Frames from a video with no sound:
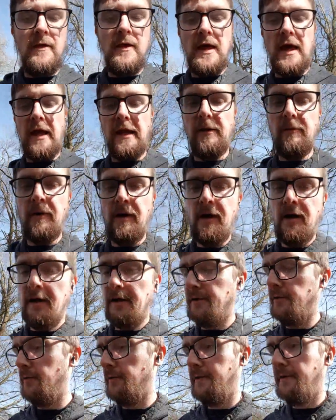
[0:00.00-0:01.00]
Anyway, I
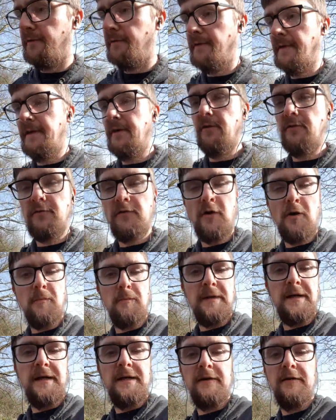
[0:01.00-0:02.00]
know this video's not
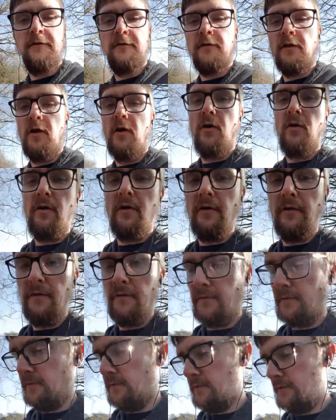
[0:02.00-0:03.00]
been as long as
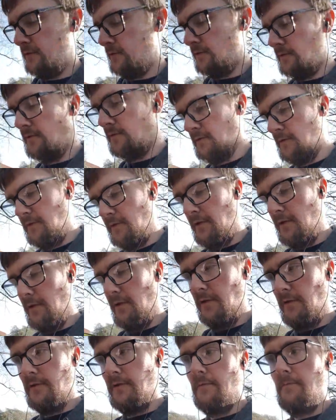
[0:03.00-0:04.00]

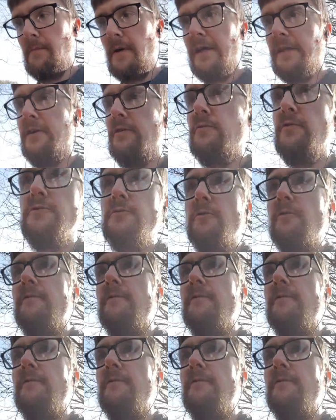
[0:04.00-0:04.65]
my usual